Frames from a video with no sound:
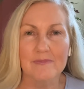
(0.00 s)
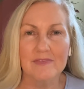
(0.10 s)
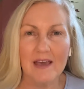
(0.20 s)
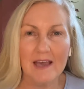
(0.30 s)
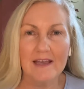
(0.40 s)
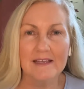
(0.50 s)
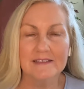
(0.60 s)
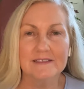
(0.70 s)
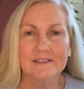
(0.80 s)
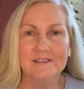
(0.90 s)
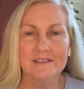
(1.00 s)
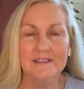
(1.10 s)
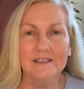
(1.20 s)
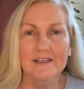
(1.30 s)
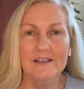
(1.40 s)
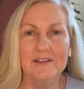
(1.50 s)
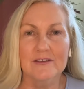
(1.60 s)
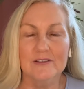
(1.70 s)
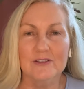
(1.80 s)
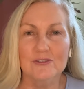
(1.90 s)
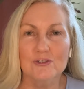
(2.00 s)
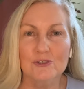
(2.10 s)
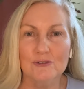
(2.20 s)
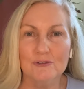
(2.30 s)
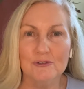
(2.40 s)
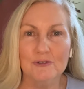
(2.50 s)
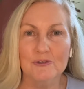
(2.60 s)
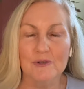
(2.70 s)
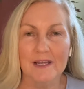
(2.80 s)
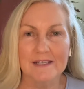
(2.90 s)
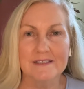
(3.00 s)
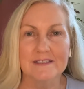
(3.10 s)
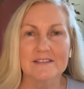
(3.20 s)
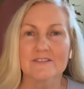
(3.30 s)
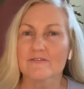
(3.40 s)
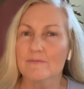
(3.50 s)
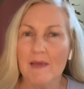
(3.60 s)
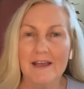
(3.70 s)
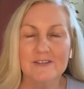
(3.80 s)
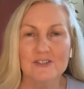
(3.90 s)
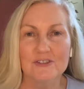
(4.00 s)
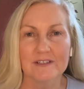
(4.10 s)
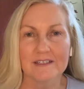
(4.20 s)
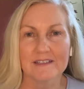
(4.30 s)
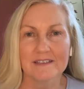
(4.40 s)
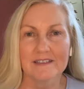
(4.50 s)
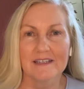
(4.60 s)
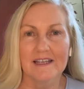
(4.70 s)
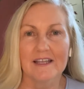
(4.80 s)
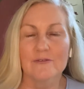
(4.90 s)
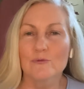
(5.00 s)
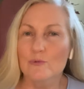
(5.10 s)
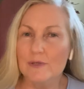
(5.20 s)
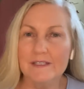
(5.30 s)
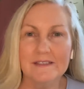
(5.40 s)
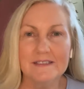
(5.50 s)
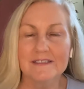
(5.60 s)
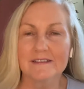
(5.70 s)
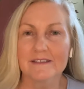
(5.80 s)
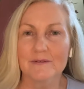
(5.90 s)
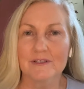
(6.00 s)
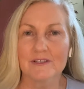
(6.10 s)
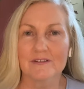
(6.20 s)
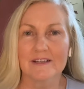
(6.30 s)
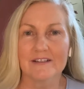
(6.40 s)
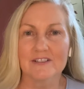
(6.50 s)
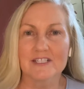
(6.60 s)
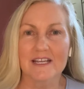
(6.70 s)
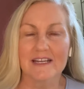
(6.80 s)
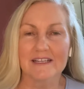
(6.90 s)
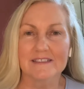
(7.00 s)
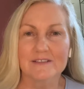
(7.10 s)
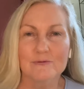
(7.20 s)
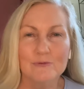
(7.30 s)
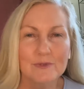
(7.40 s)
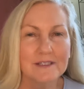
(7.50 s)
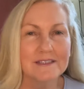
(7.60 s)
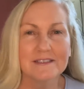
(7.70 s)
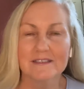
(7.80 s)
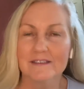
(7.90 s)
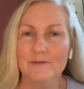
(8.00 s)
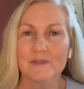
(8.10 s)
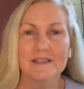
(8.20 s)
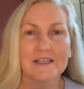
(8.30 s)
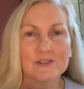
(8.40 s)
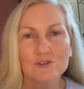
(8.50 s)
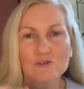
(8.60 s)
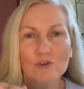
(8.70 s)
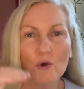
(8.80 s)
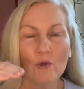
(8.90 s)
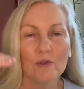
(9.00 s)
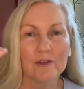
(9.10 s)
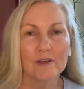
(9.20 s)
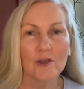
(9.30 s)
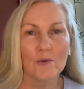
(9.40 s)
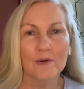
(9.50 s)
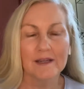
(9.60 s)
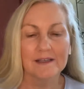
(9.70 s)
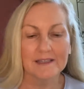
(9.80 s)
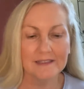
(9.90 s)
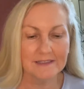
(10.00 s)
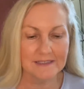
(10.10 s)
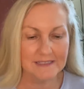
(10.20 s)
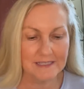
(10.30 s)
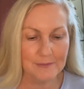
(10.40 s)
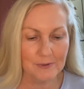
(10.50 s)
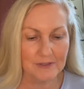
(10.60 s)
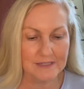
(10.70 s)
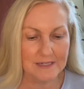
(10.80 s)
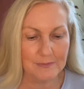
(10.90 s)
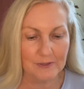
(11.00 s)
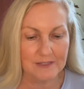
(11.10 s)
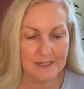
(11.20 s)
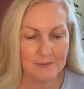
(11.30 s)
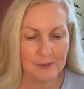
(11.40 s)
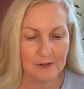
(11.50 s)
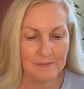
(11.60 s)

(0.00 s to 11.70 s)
That's the true essence of mastery and really dealing with your energetics and really dealing with that soul and going in deeper and deeper and deeper.